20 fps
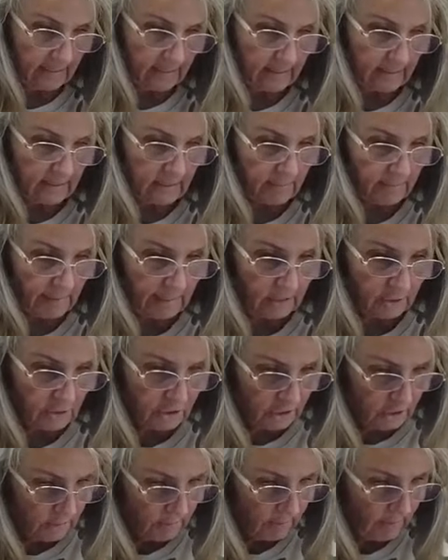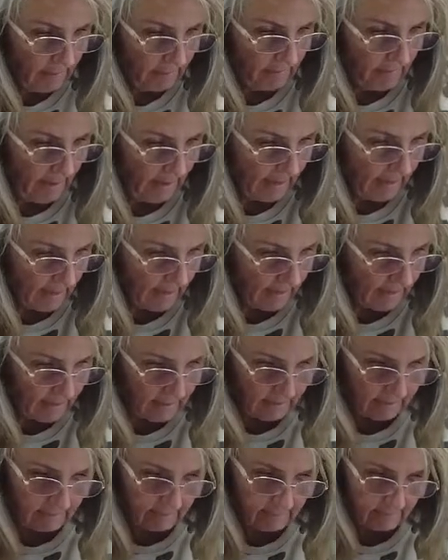it is to make a gingerbread
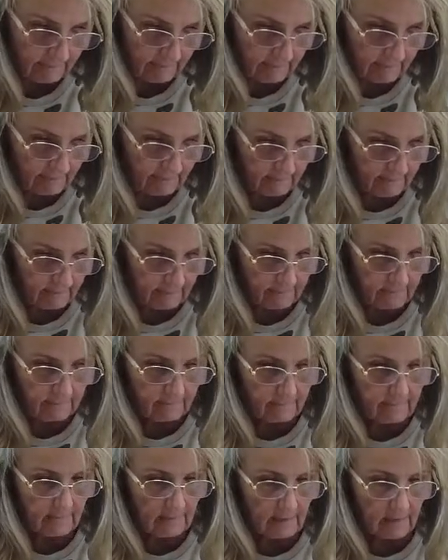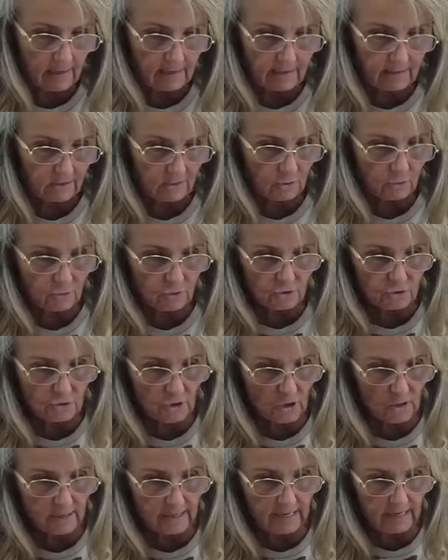man. And then you just
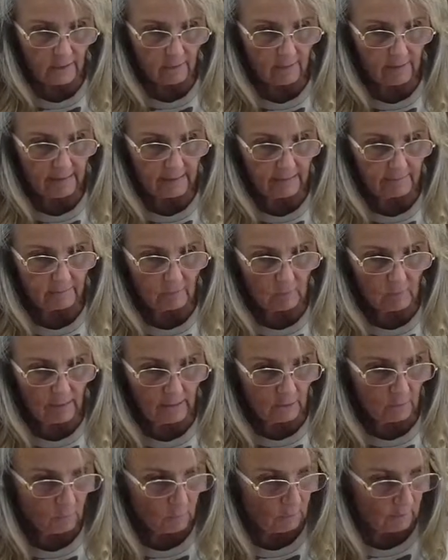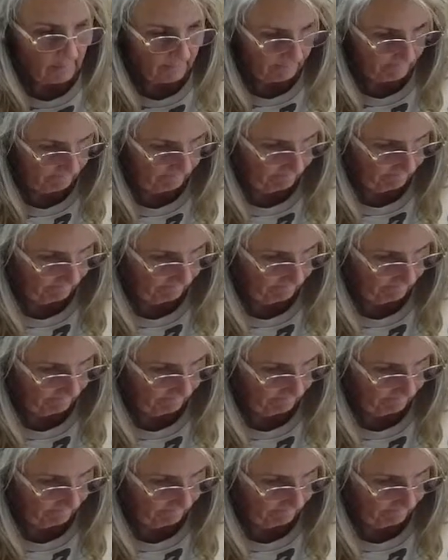start decorating the way you want them.